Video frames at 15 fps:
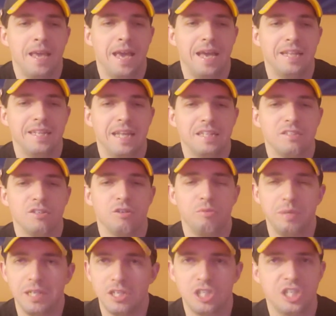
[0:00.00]
and that's a
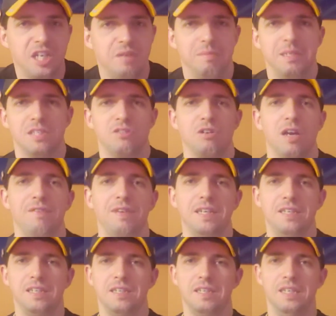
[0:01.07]
real shame. He's
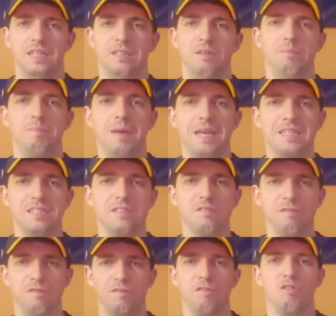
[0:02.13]
driving in the best
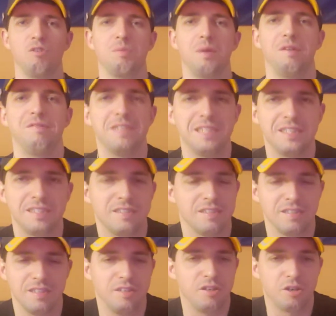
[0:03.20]
form of
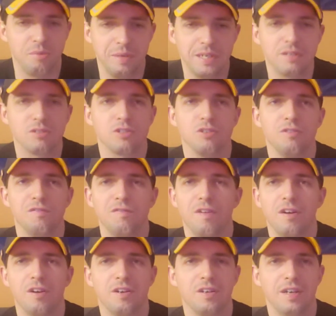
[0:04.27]
his career so
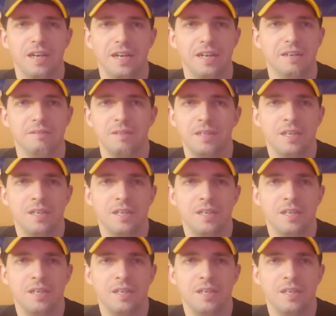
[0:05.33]
far.